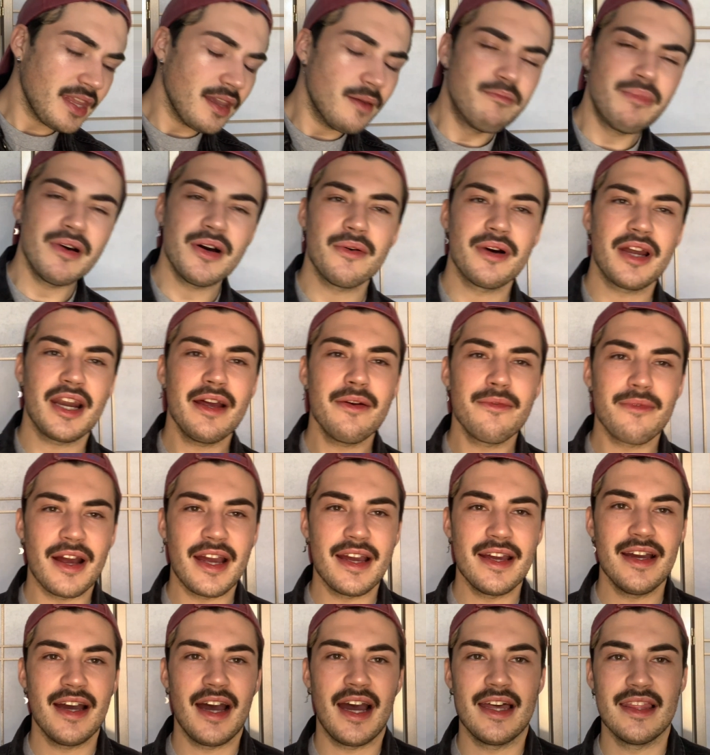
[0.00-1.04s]
But when I
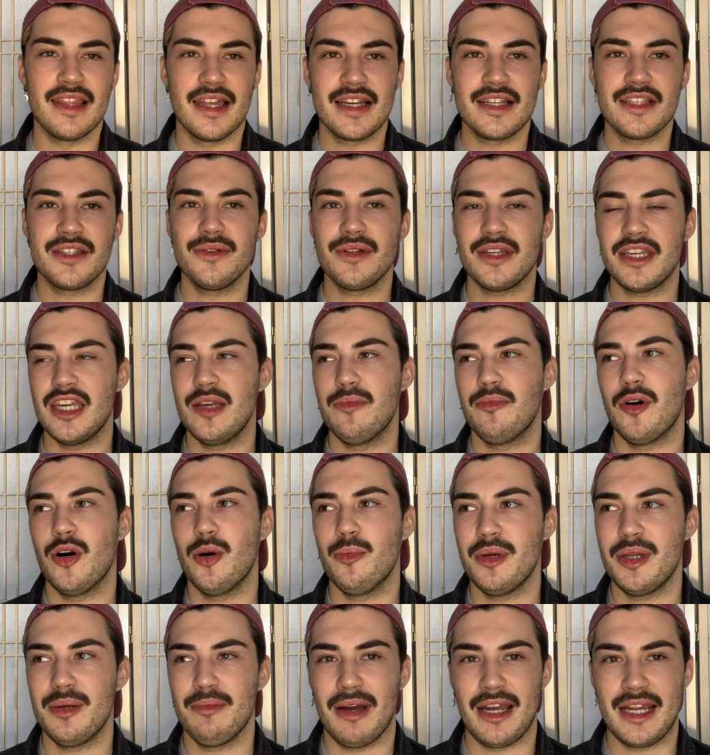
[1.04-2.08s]
write, I like to keep
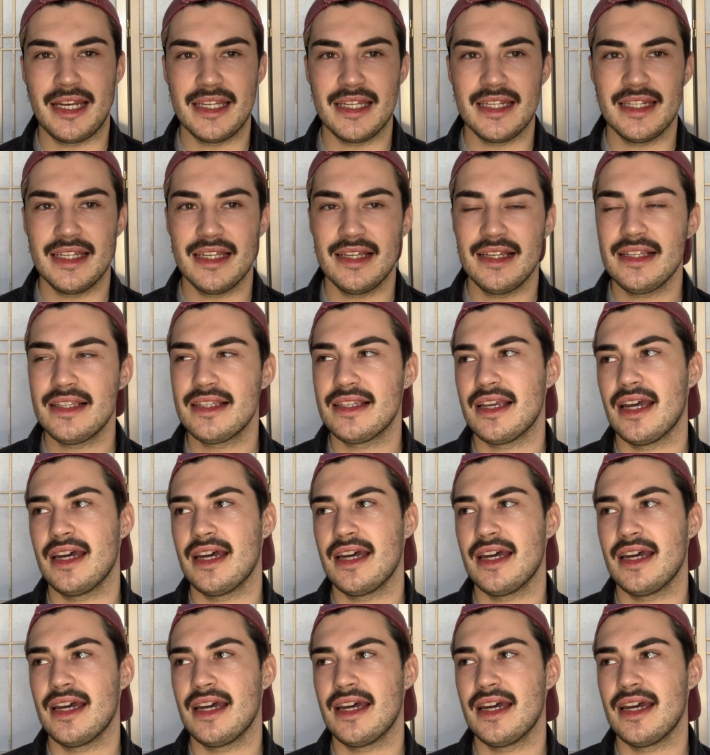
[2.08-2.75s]
open-mindedness.